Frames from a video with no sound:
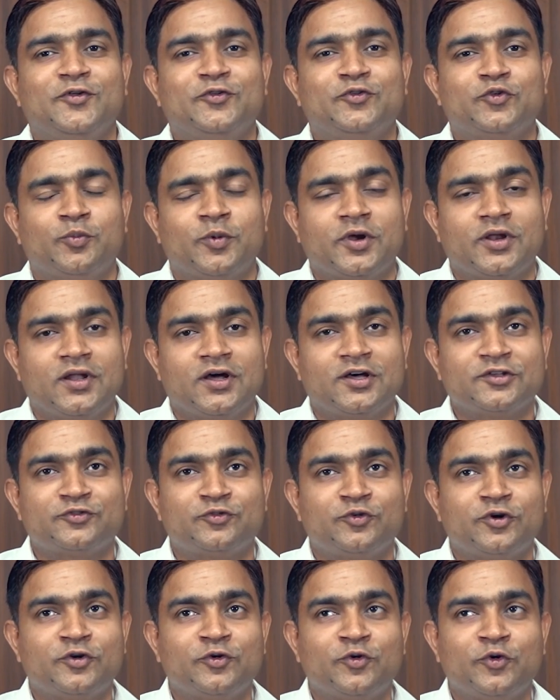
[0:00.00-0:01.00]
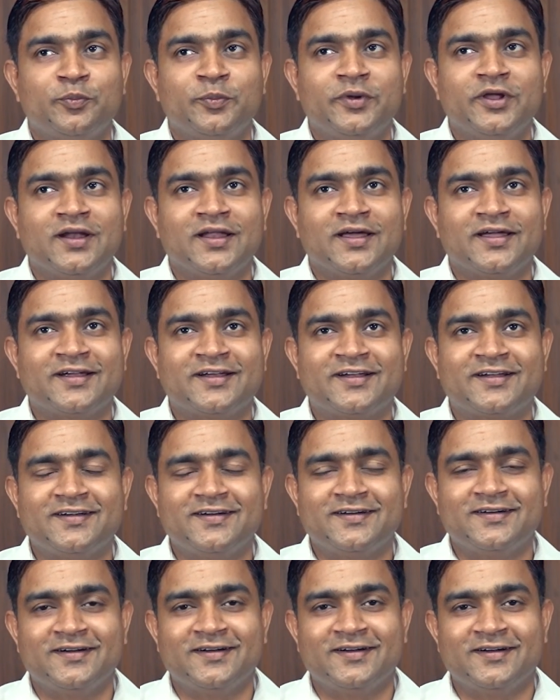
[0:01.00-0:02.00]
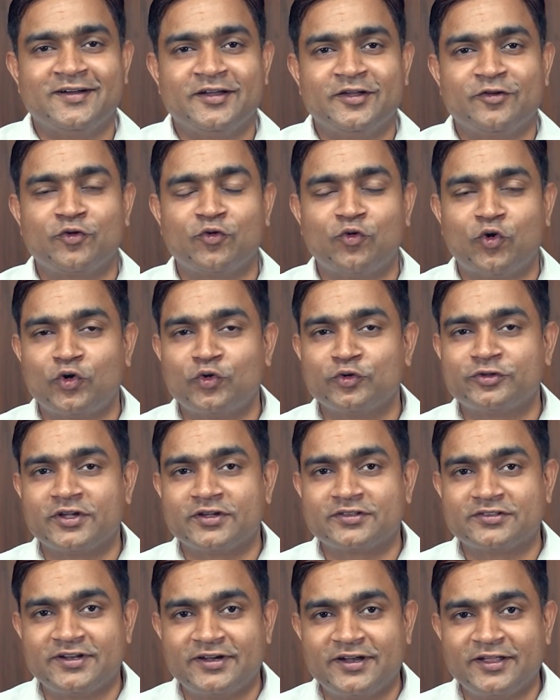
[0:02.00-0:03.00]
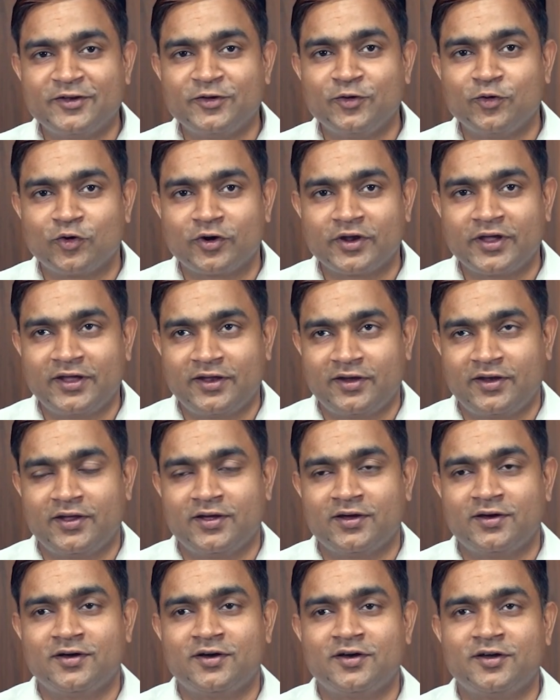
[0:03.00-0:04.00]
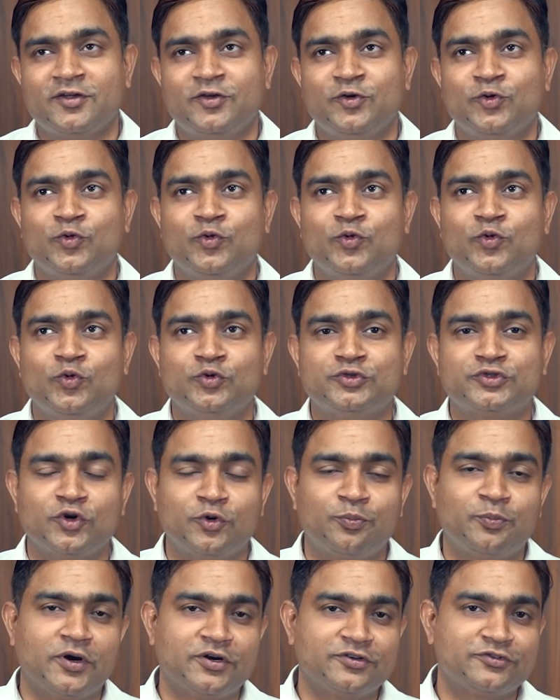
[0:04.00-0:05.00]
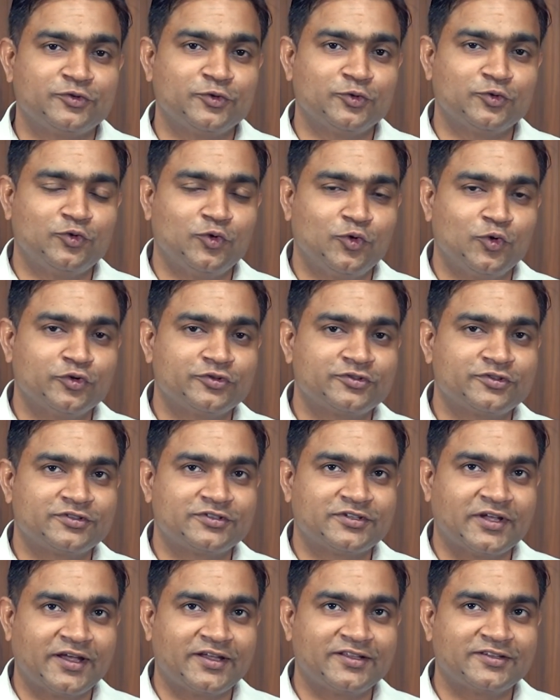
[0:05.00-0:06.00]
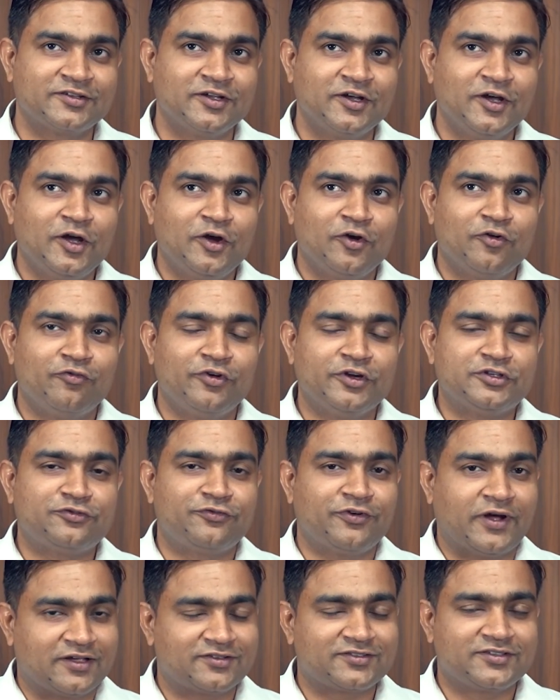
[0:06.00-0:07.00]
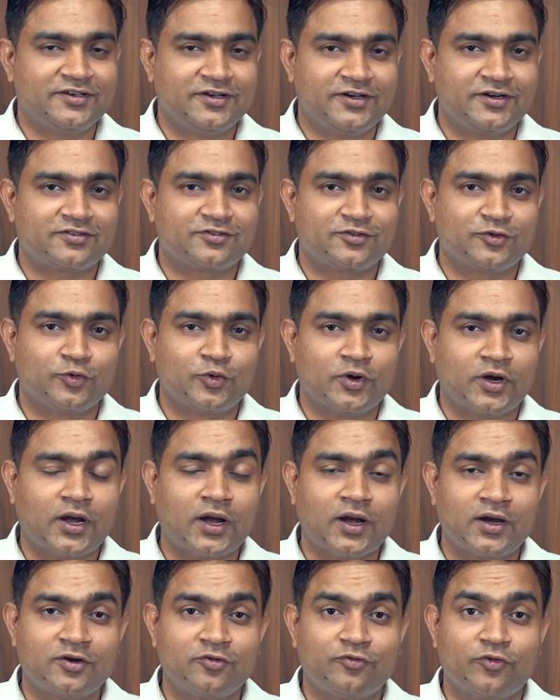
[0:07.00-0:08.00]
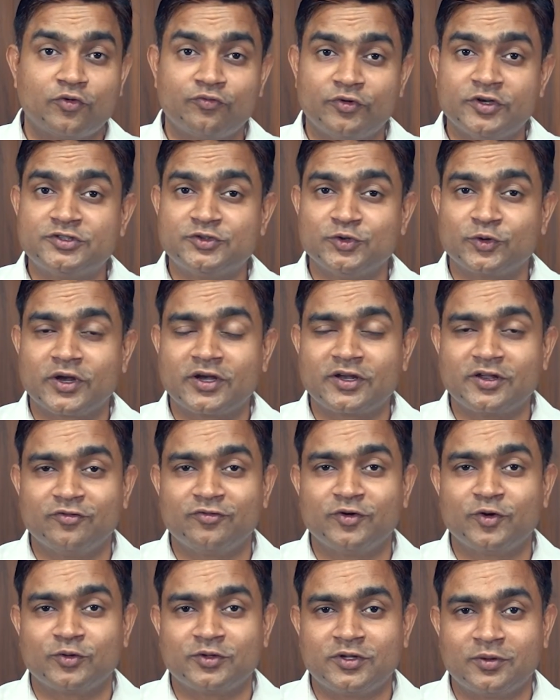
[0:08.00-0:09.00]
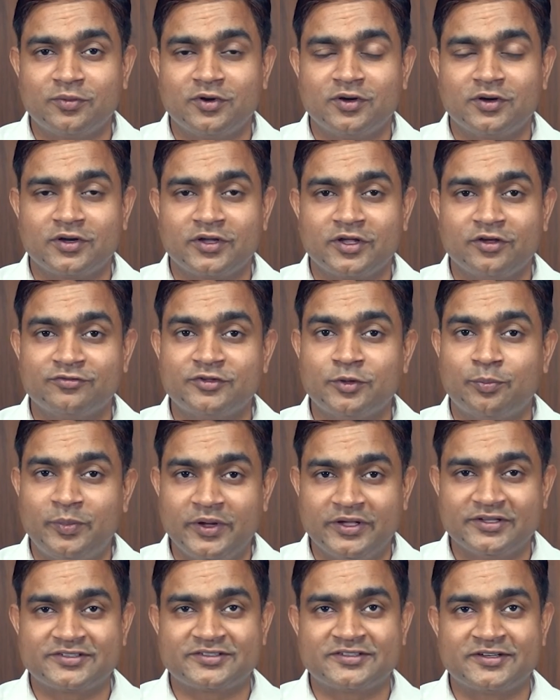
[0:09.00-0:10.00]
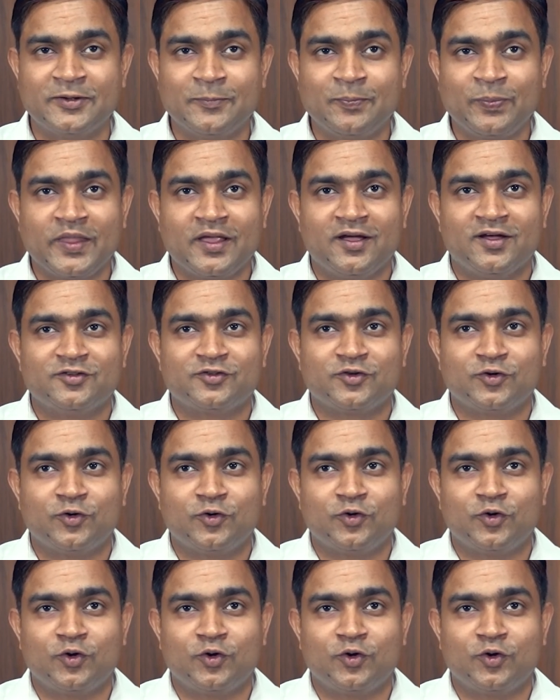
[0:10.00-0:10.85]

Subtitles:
So my last word would be like, if you want to succeed in your area, you should pursue those things which fascinates you and for which you can give give the best. So